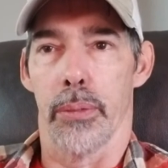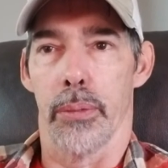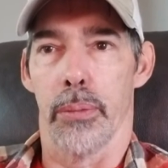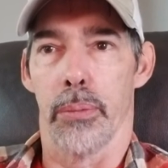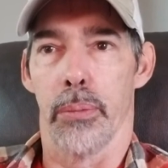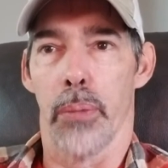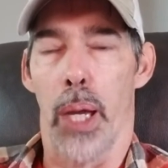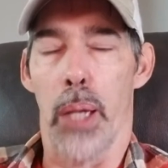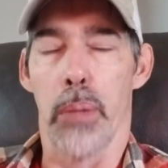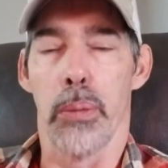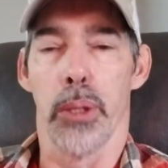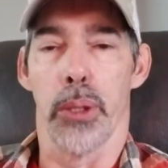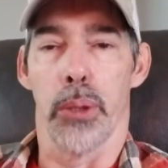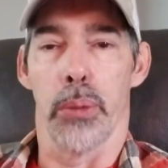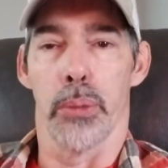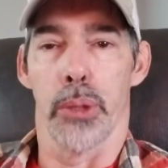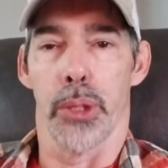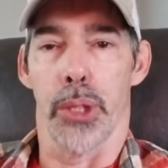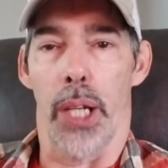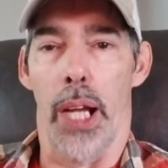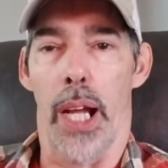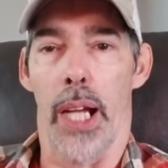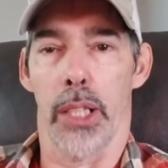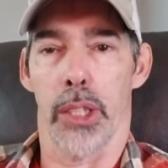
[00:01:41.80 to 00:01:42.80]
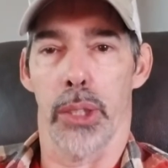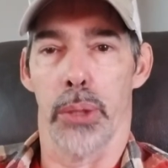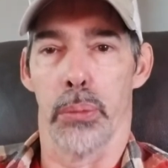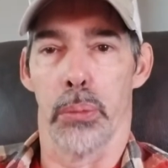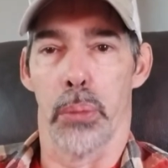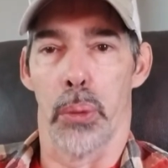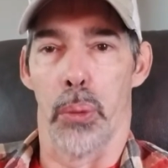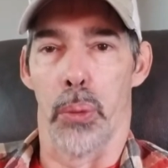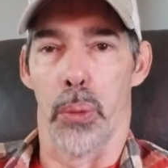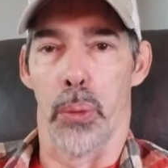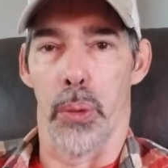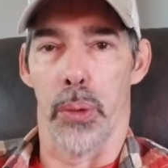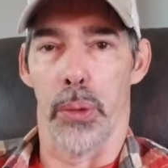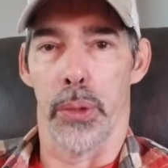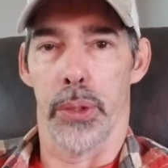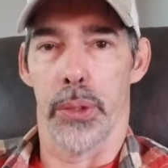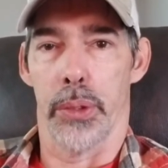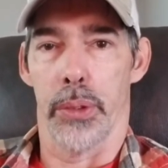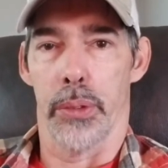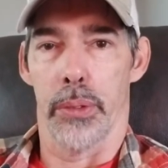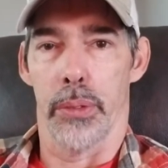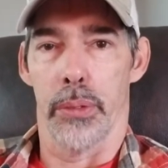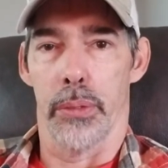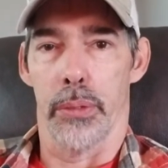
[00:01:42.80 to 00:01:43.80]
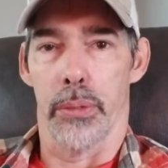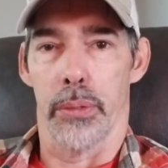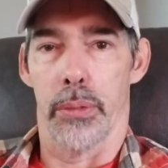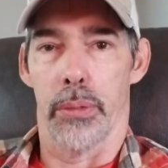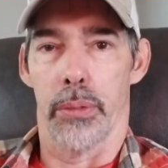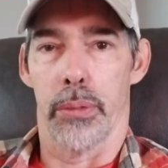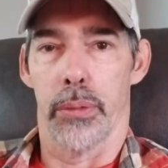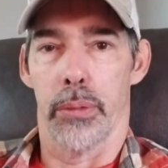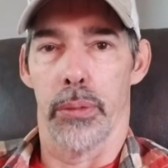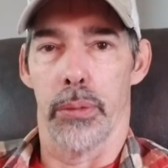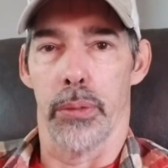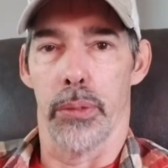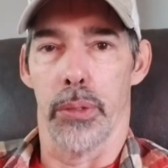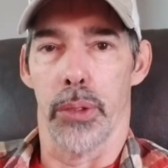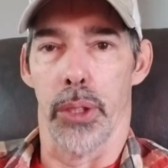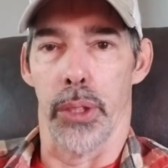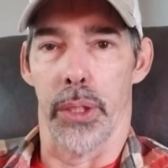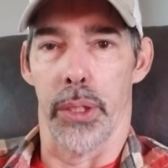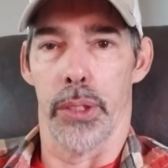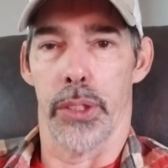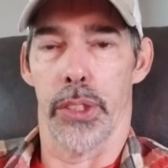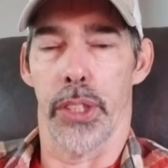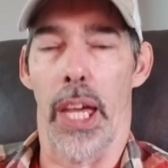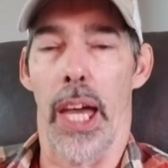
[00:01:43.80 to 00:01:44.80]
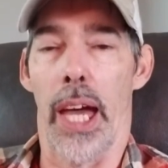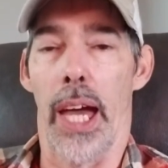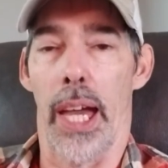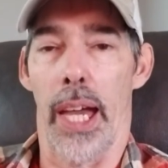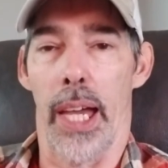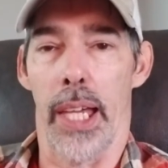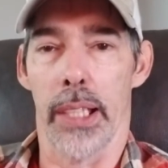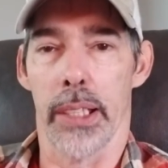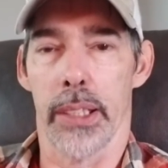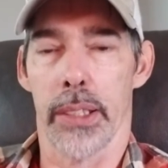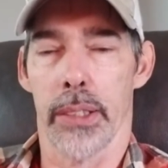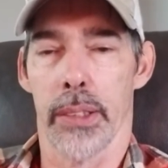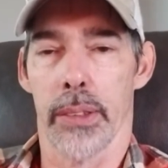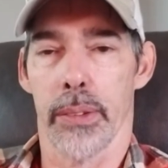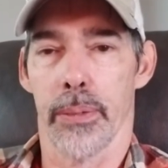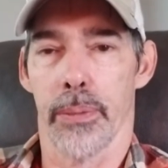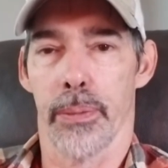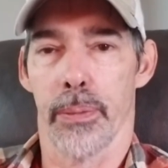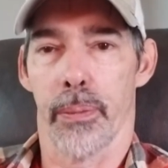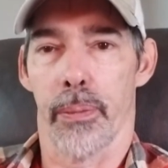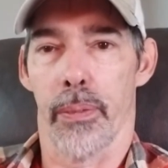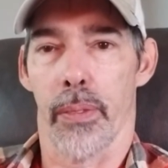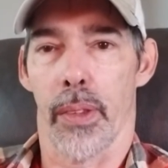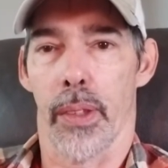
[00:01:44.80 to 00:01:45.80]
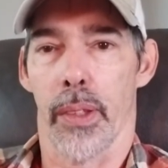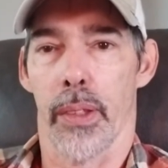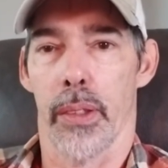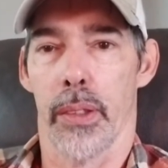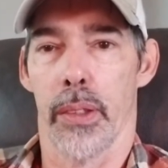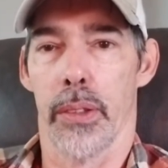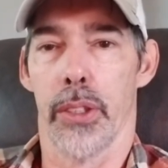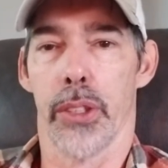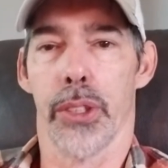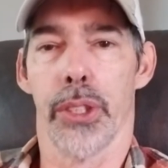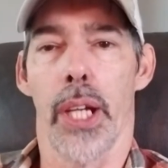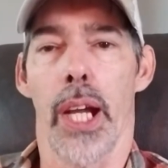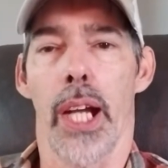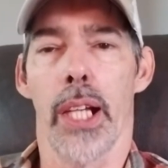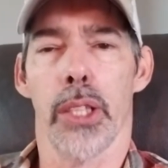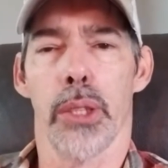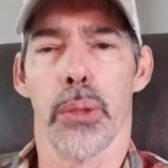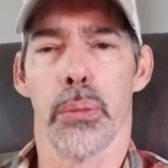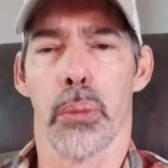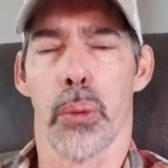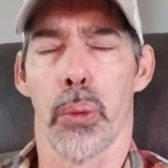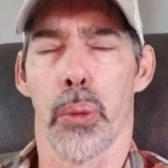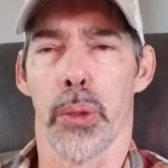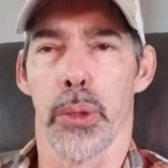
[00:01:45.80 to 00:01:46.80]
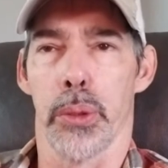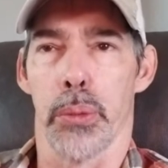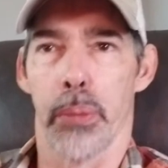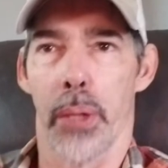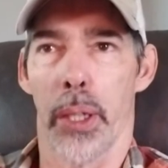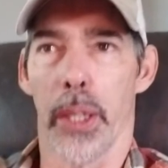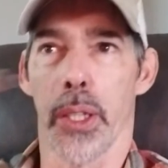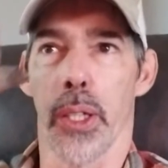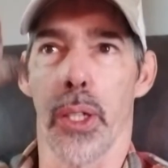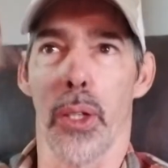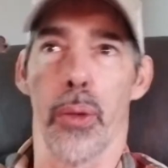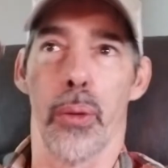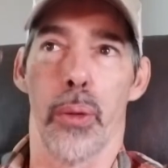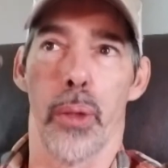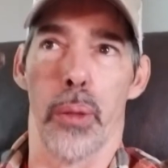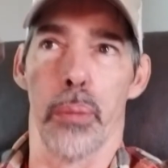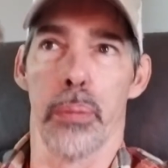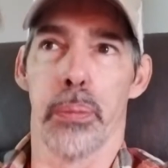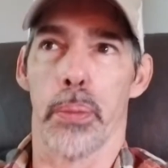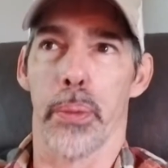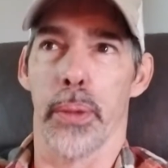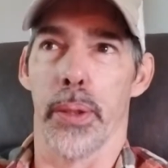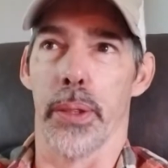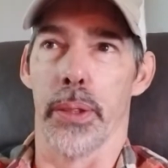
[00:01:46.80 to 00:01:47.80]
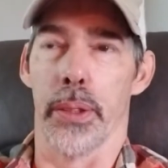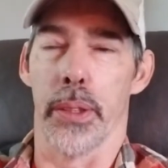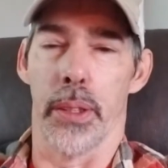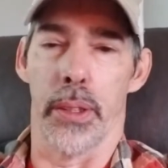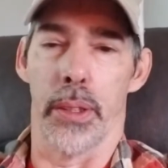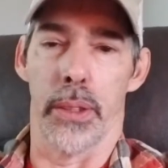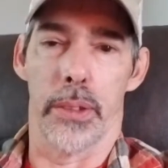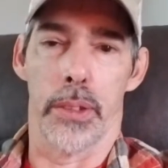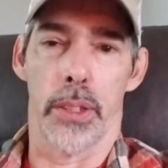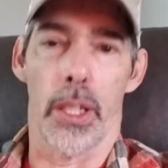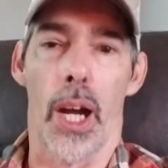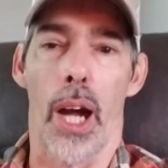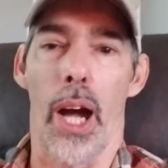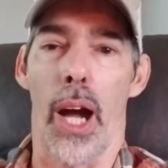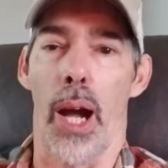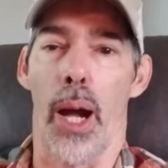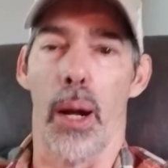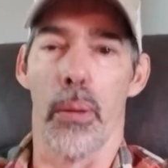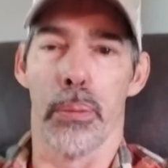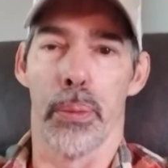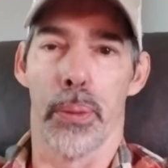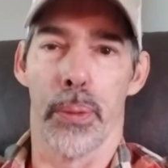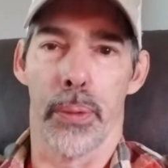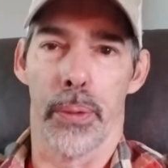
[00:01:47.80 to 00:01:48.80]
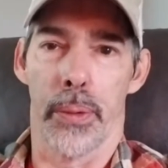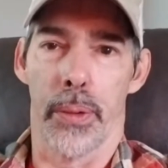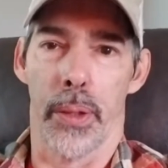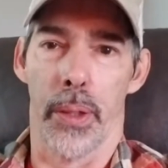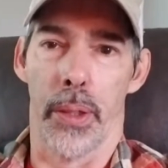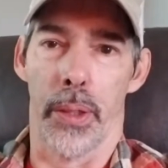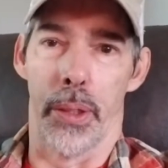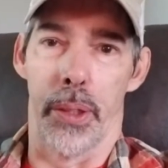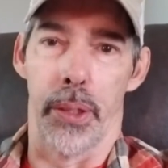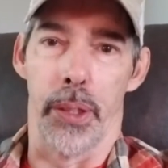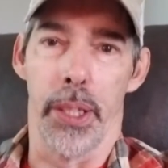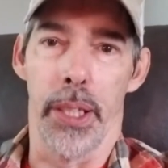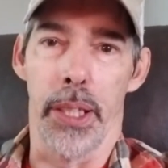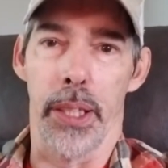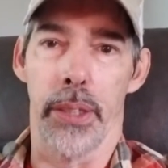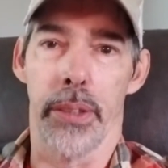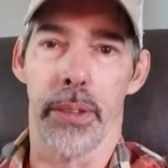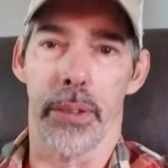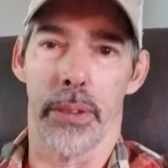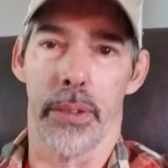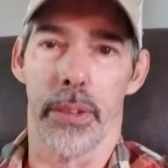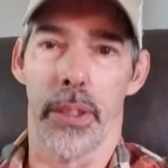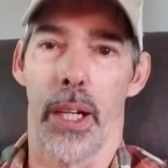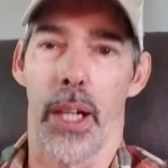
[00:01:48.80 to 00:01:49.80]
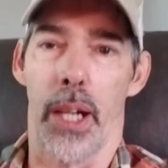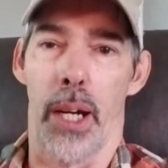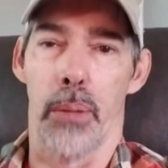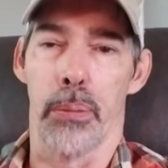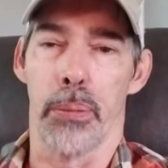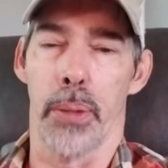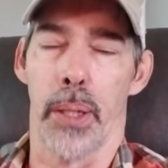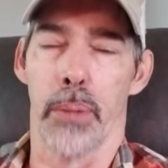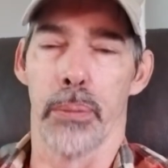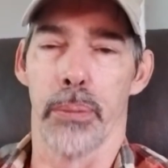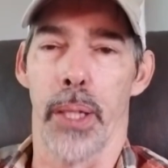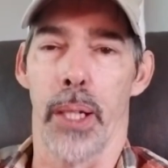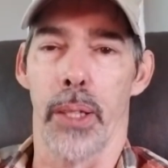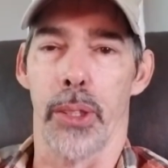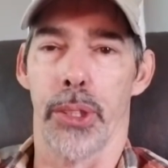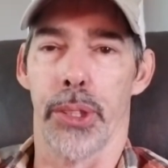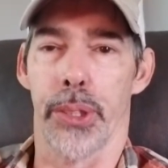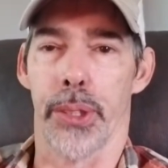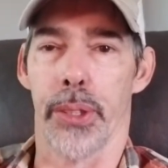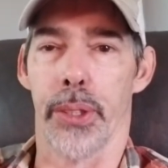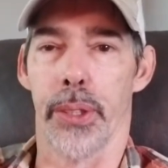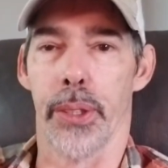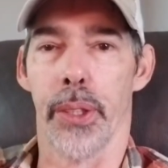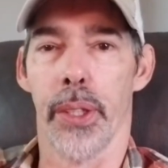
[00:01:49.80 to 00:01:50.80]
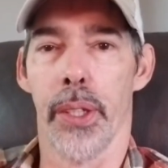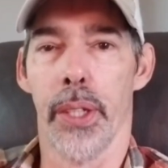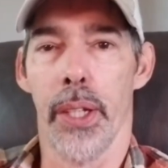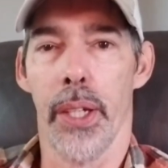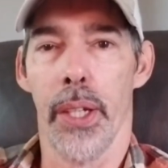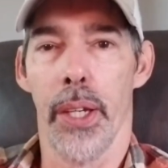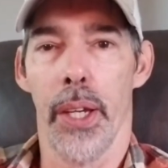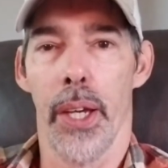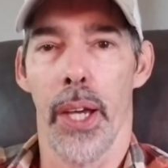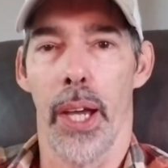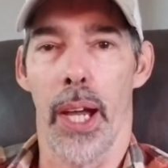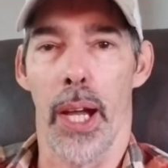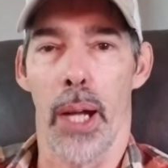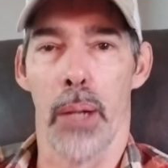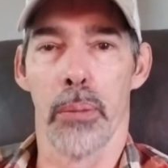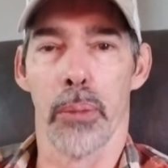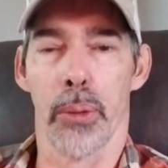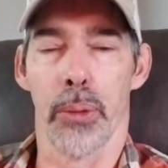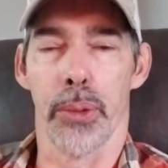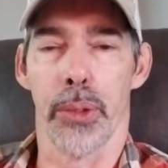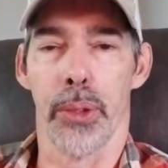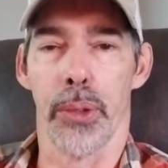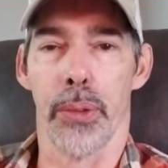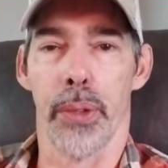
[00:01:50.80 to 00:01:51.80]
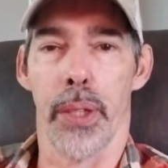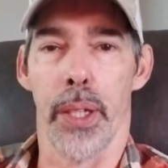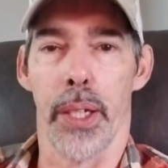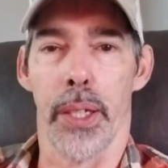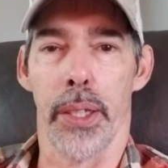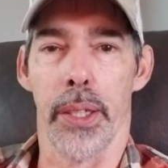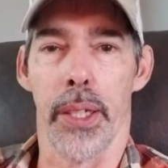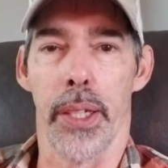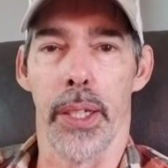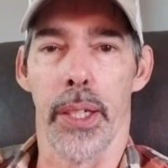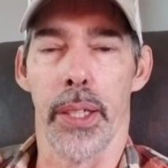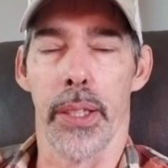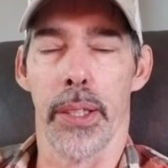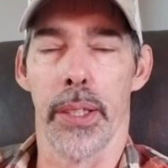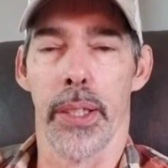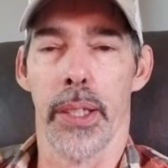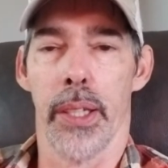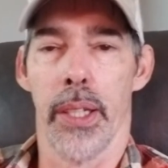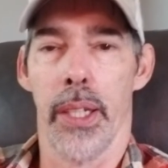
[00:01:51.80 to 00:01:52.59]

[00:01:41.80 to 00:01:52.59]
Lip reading: maybe some traction boards to the sides. The traction boards may go up in the top, underneath top. I'm not sure how I'm going to do that yet.